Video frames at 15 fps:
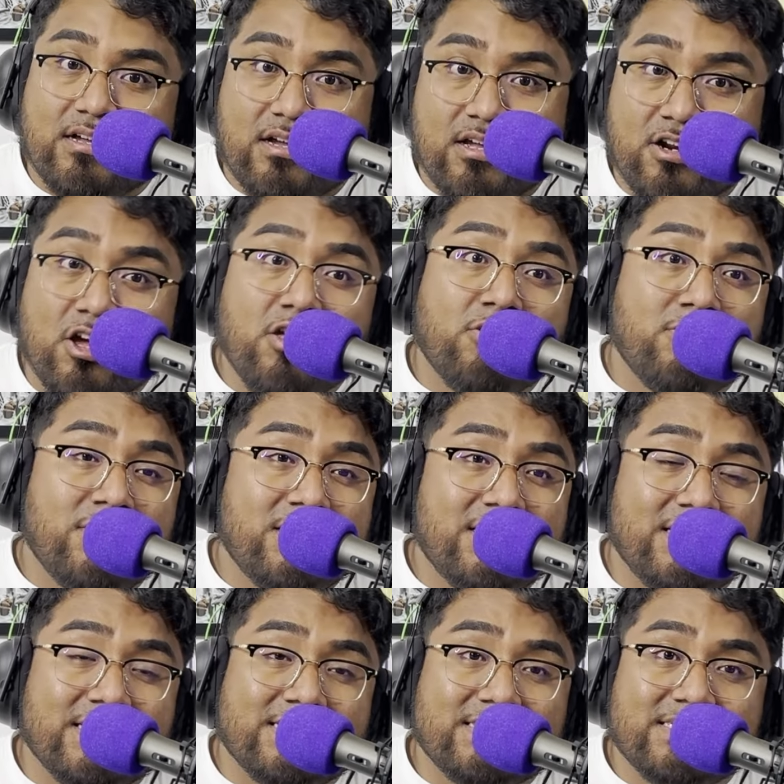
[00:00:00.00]
Another one
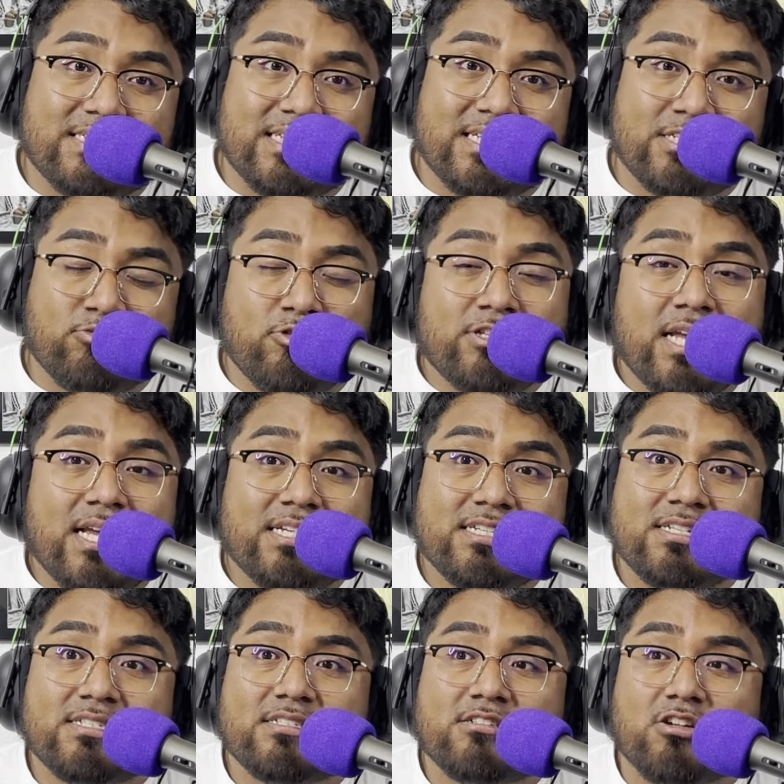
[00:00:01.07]
is his
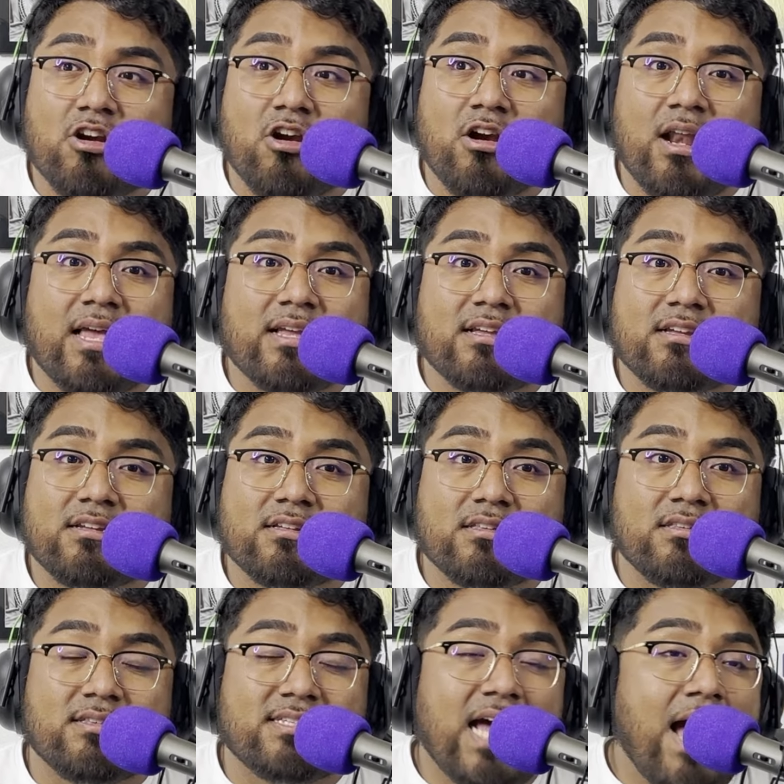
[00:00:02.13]
rotations are, like,
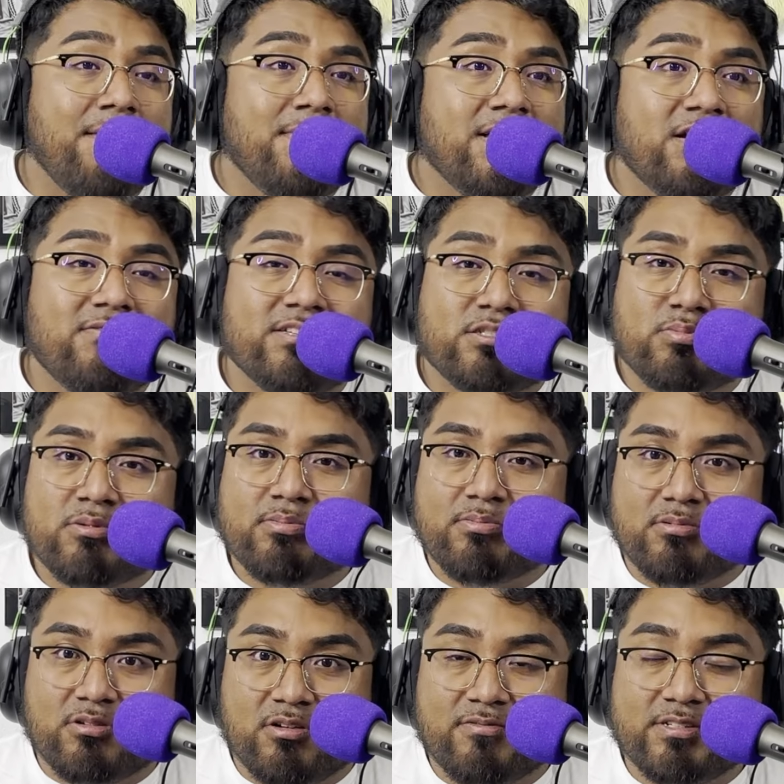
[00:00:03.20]
the timing of
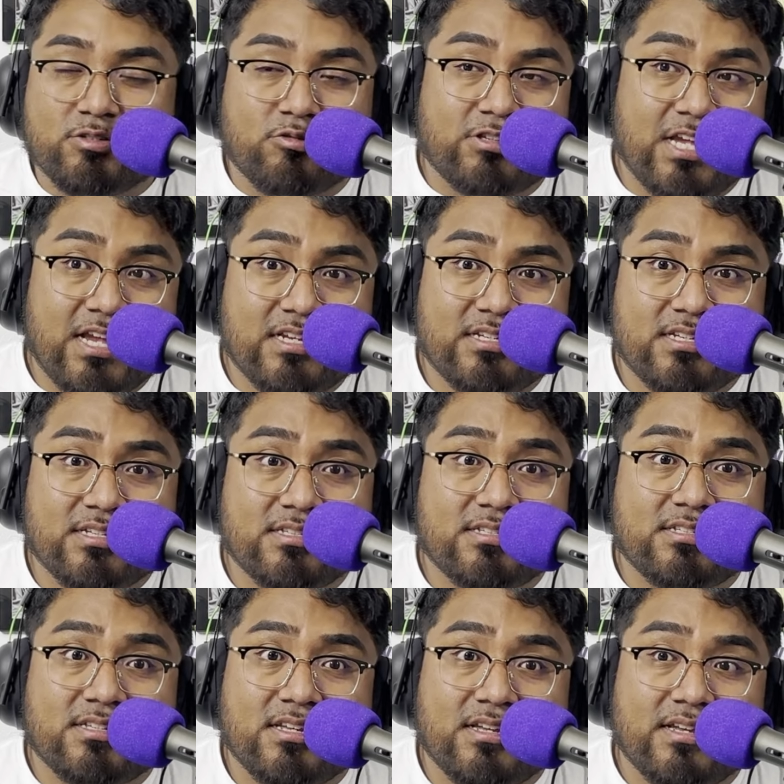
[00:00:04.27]
his
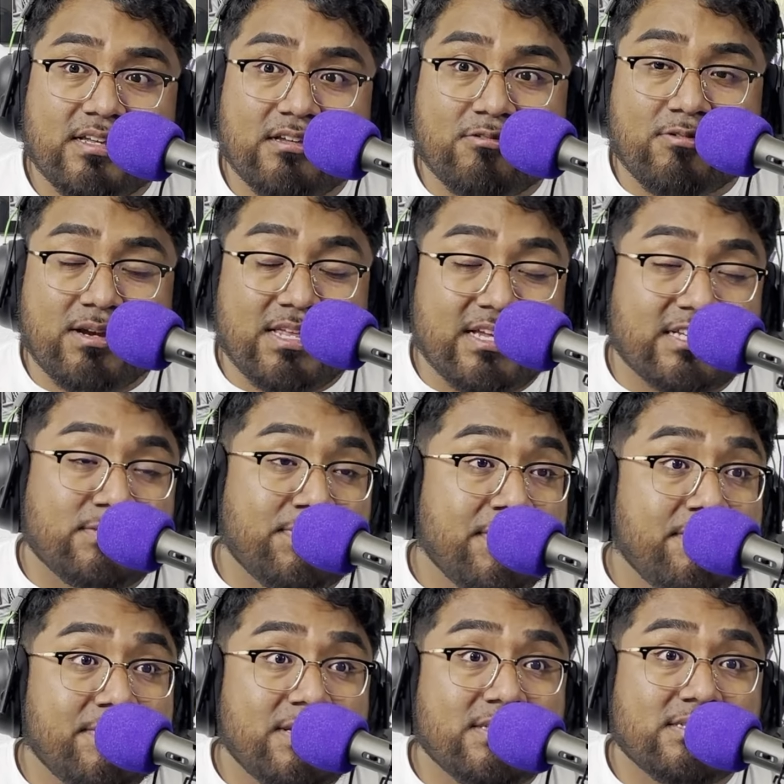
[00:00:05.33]
rotations when he
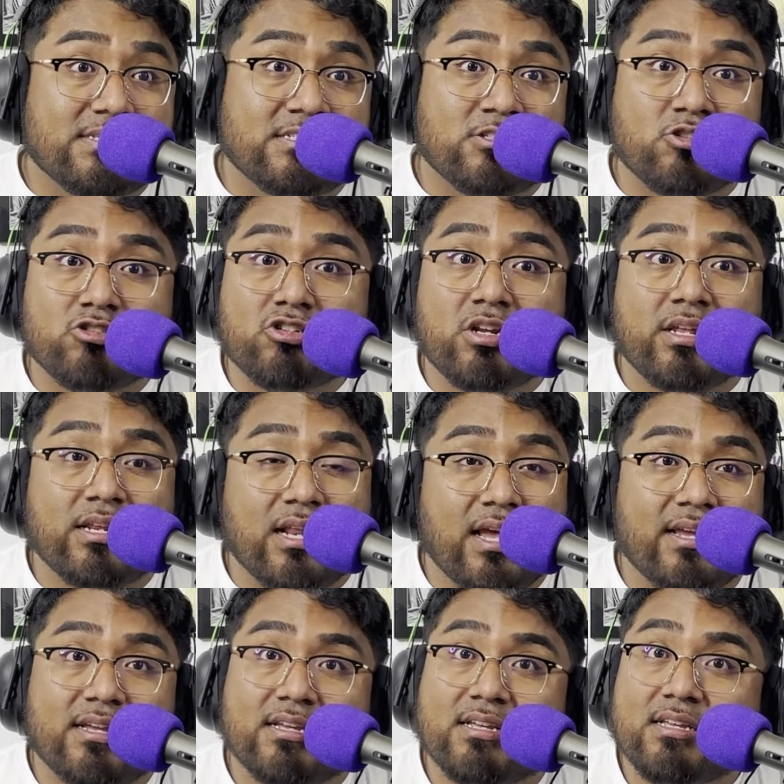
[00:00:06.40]
experiments is usually,
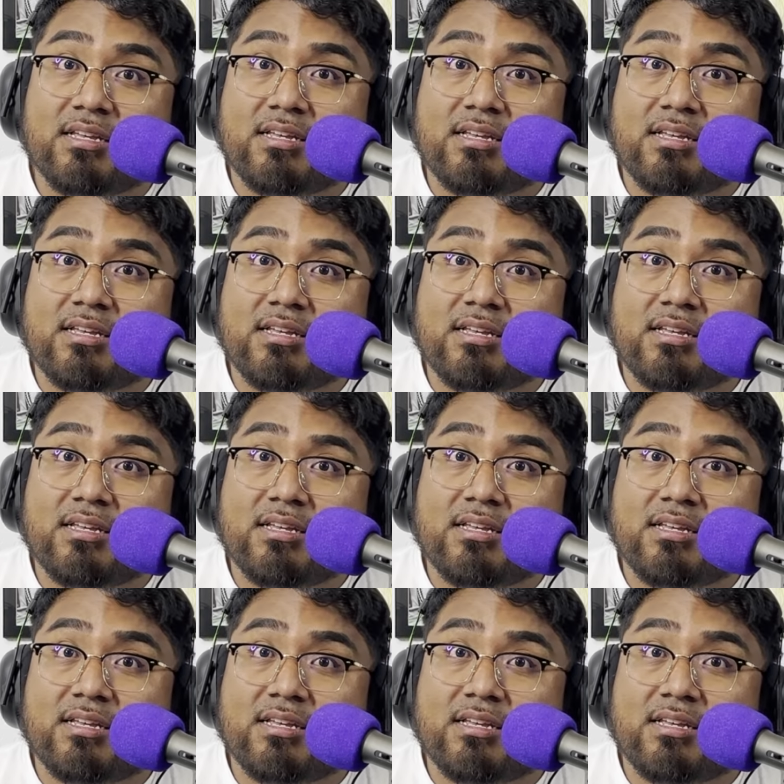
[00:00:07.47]
like,